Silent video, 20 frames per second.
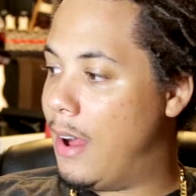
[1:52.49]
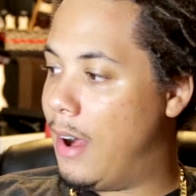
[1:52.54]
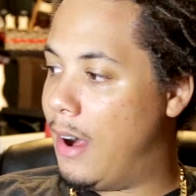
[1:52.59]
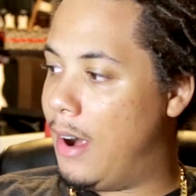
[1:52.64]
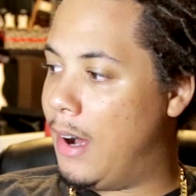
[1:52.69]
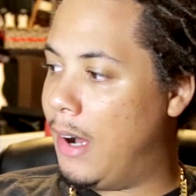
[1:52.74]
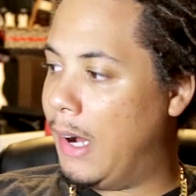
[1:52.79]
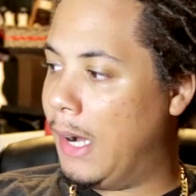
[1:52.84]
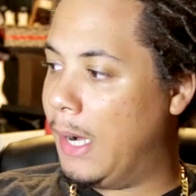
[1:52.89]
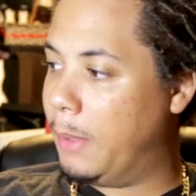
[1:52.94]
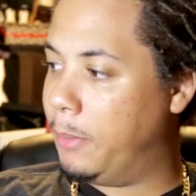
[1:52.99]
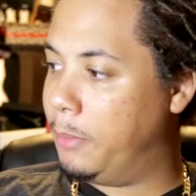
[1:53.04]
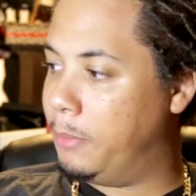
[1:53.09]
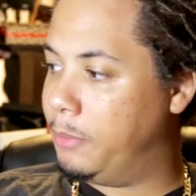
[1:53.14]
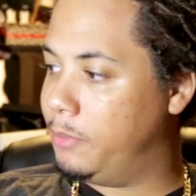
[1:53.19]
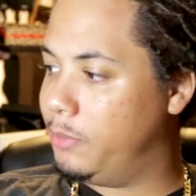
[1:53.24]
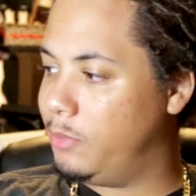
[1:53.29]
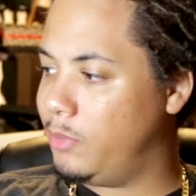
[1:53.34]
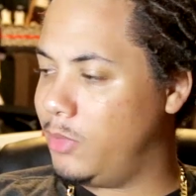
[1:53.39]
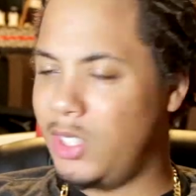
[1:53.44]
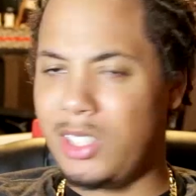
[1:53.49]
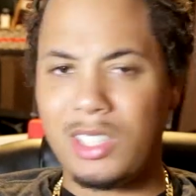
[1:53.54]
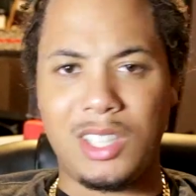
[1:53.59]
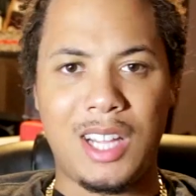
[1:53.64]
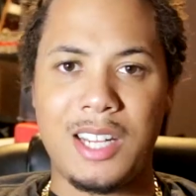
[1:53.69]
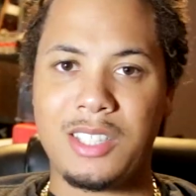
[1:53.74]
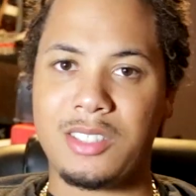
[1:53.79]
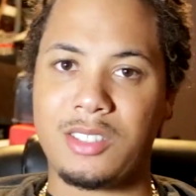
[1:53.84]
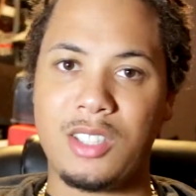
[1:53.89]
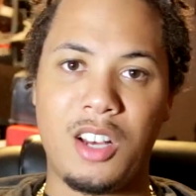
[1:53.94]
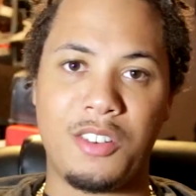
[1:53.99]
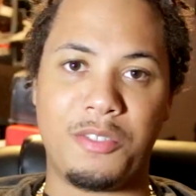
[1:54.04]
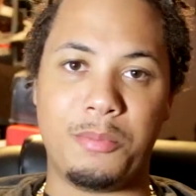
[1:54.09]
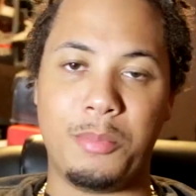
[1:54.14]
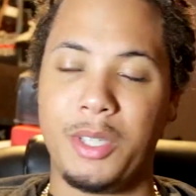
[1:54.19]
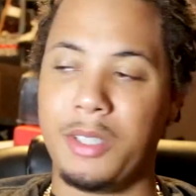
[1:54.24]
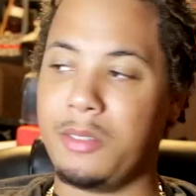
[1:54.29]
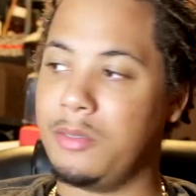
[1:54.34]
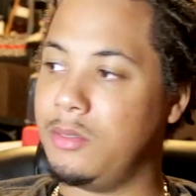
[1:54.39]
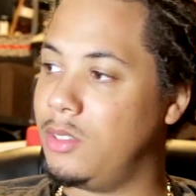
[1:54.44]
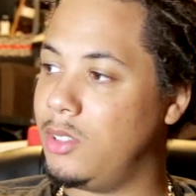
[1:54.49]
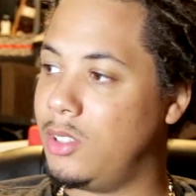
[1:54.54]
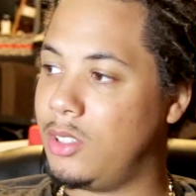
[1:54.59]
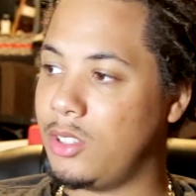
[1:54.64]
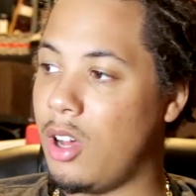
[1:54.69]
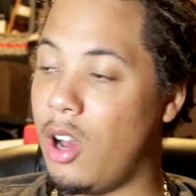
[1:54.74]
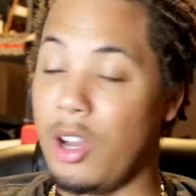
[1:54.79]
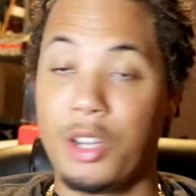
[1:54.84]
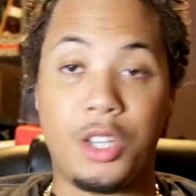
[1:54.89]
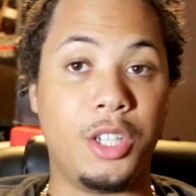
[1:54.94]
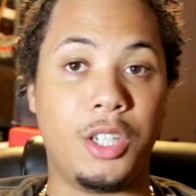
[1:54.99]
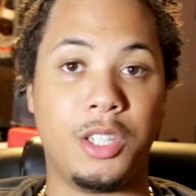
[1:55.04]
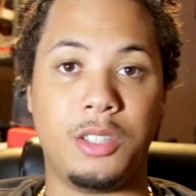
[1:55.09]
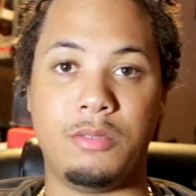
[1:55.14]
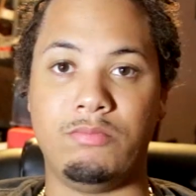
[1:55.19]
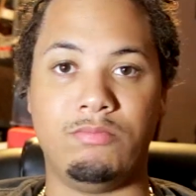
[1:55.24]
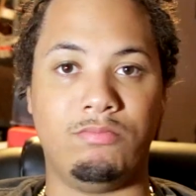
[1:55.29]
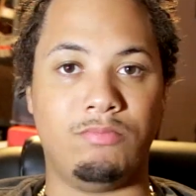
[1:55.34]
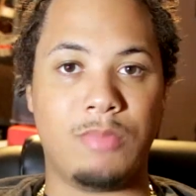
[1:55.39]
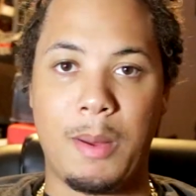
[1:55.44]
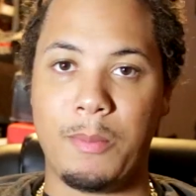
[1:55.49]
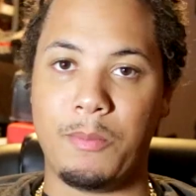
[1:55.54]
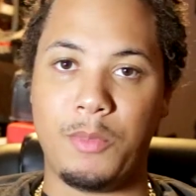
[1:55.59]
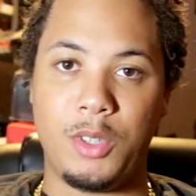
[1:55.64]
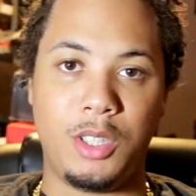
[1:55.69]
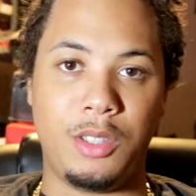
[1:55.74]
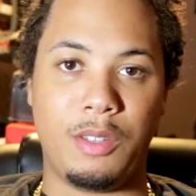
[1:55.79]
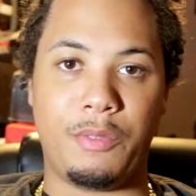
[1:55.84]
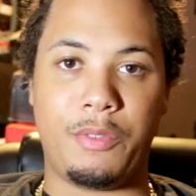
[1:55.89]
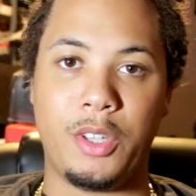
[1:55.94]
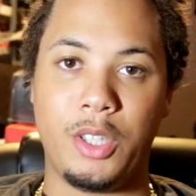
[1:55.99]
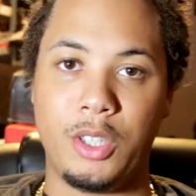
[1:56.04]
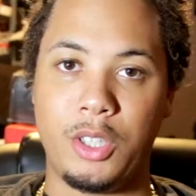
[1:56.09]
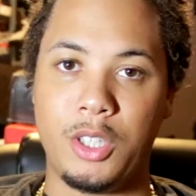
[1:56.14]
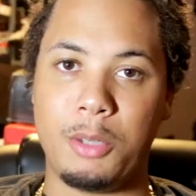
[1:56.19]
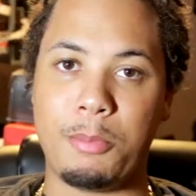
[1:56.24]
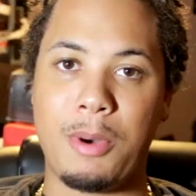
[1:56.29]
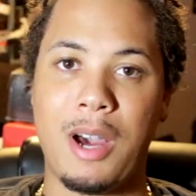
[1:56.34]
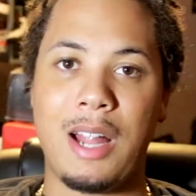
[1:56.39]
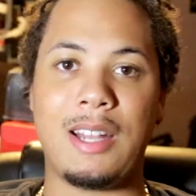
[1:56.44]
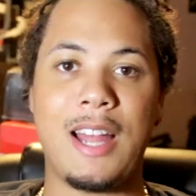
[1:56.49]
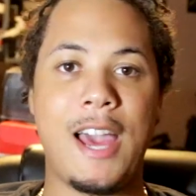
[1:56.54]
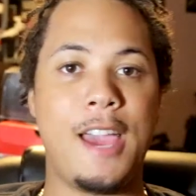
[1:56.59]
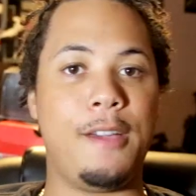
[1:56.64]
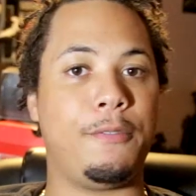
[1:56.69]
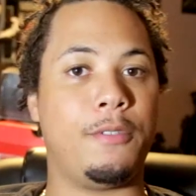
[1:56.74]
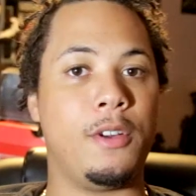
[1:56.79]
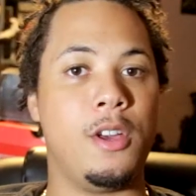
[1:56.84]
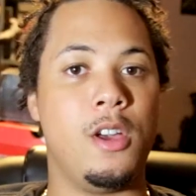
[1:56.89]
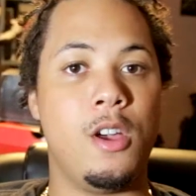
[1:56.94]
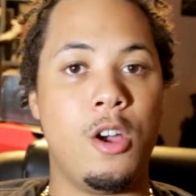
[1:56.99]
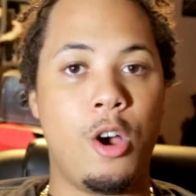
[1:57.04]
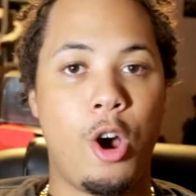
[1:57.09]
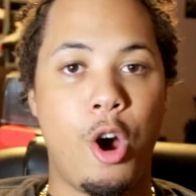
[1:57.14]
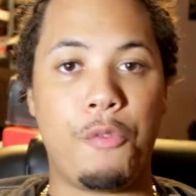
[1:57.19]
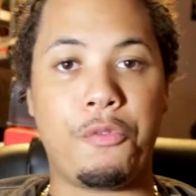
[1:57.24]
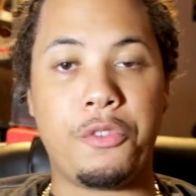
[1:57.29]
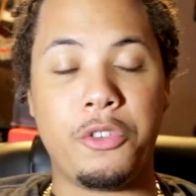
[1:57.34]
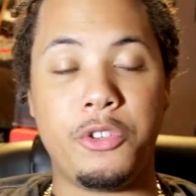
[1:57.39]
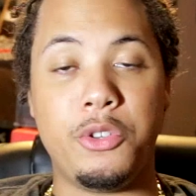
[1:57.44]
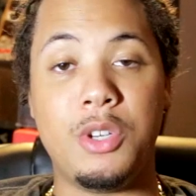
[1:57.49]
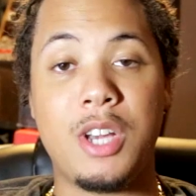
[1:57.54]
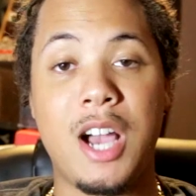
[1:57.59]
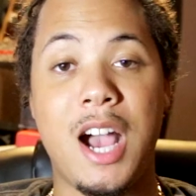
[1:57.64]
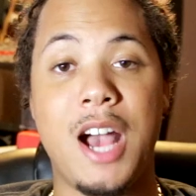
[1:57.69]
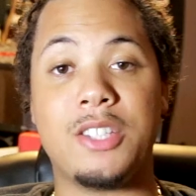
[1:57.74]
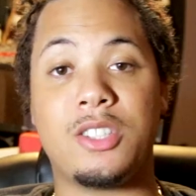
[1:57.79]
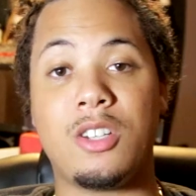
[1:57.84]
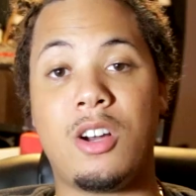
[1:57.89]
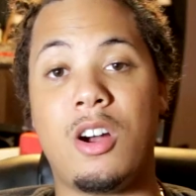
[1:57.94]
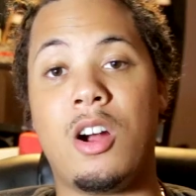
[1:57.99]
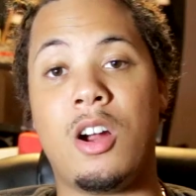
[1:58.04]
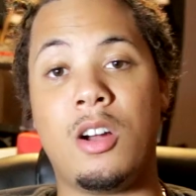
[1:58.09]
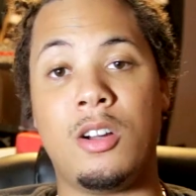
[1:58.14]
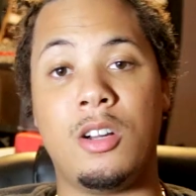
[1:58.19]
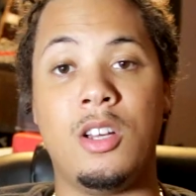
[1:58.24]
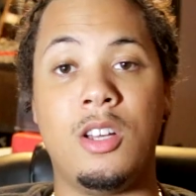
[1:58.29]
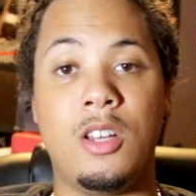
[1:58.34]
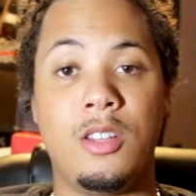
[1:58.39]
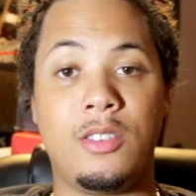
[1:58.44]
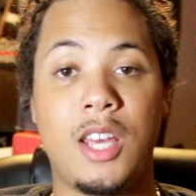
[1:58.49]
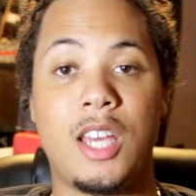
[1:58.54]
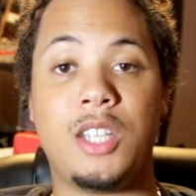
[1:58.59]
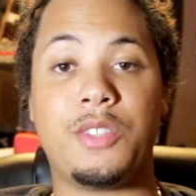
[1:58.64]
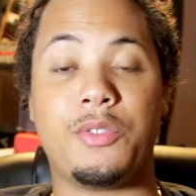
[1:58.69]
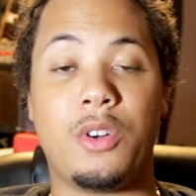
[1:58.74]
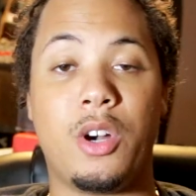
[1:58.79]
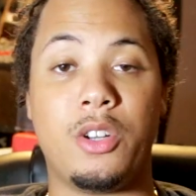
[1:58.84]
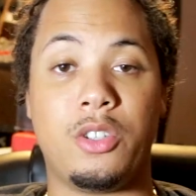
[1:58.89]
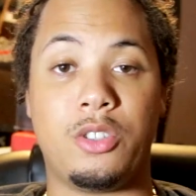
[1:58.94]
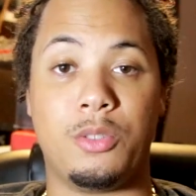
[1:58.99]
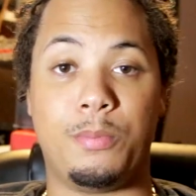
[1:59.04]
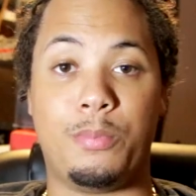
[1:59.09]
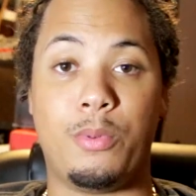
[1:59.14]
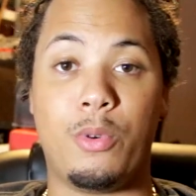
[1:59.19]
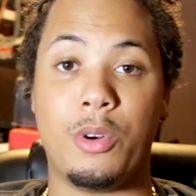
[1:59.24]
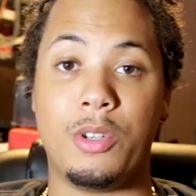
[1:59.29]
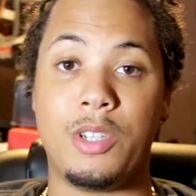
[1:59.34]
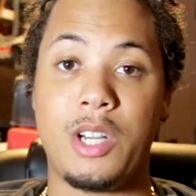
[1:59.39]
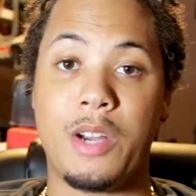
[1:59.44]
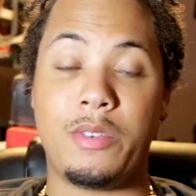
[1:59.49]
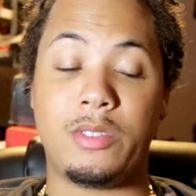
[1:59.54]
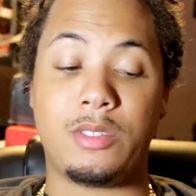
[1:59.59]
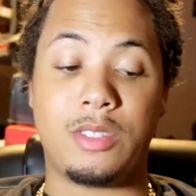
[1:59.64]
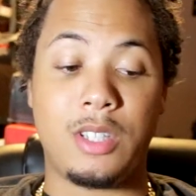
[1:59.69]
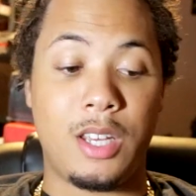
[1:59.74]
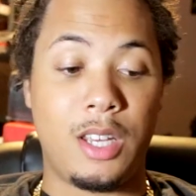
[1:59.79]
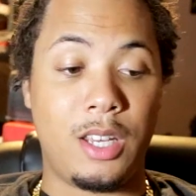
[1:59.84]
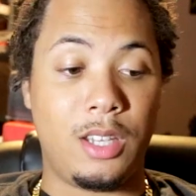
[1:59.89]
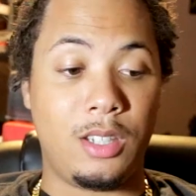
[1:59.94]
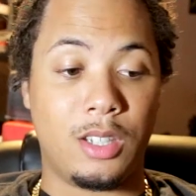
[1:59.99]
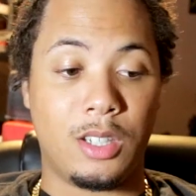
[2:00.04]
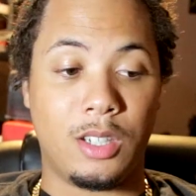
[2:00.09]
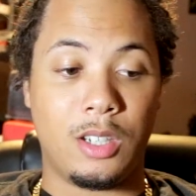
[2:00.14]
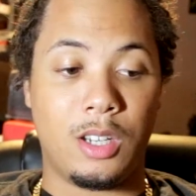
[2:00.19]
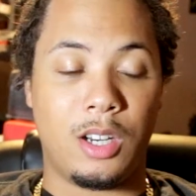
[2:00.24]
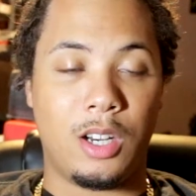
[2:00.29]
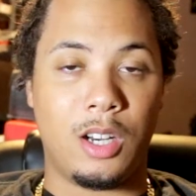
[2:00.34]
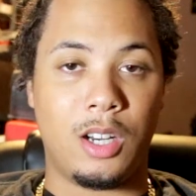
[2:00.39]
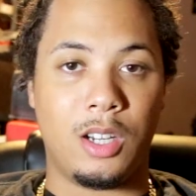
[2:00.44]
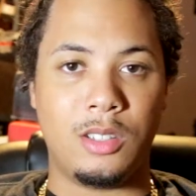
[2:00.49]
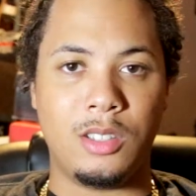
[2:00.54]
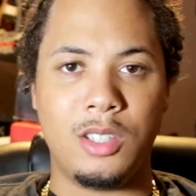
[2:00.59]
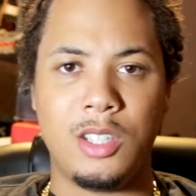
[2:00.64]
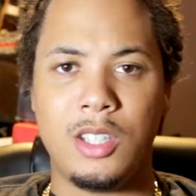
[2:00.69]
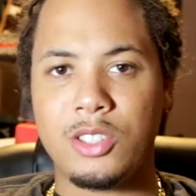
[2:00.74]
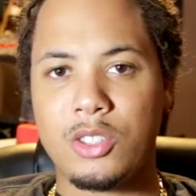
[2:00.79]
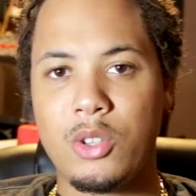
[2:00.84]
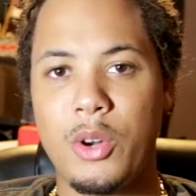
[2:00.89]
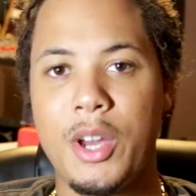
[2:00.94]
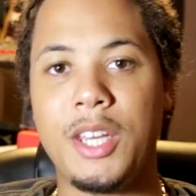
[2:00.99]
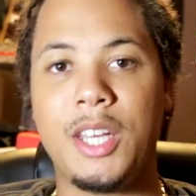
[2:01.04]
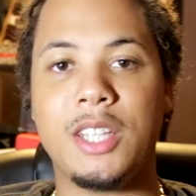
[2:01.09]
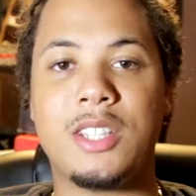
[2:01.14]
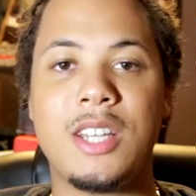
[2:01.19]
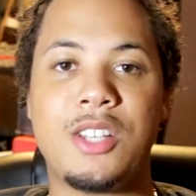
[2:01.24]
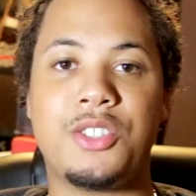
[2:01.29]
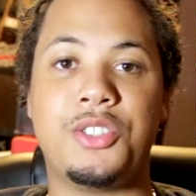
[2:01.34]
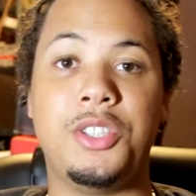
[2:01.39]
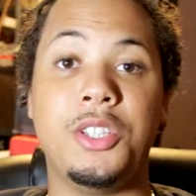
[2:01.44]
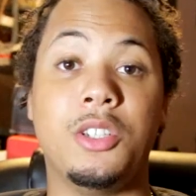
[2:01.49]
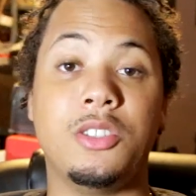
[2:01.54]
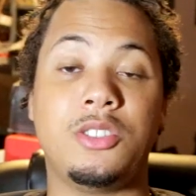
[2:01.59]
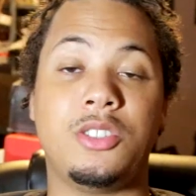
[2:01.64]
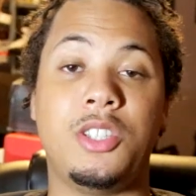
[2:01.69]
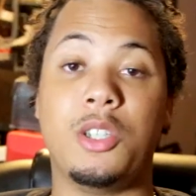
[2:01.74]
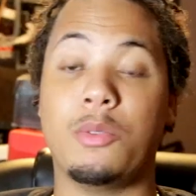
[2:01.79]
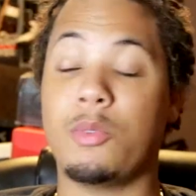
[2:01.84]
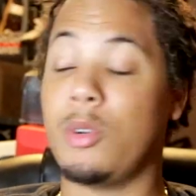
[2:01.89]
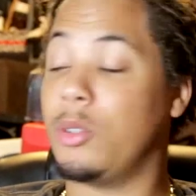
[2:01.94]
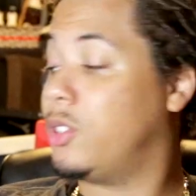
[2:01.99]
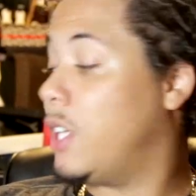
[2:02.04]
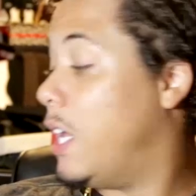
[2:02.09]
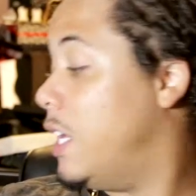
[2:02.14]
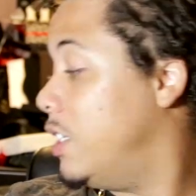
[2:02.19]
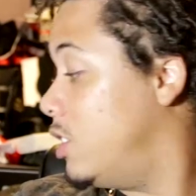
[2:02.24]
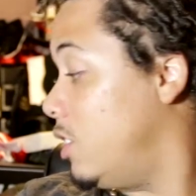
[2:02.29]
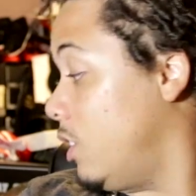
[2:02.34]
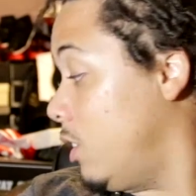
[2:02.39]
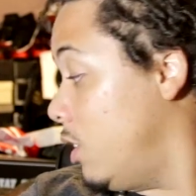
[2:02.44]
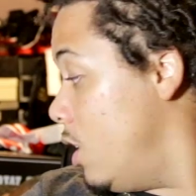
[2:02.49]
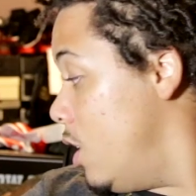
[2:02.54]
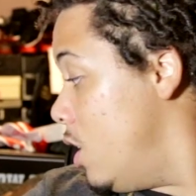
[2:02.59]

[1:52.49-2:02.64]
Um, just a lot of stuff, but it's all good. I'm really feeling good about life. Hopefully you guys are. Thanks for all the support and everything. And uh, let's go ahead and get that secret sticker rotation.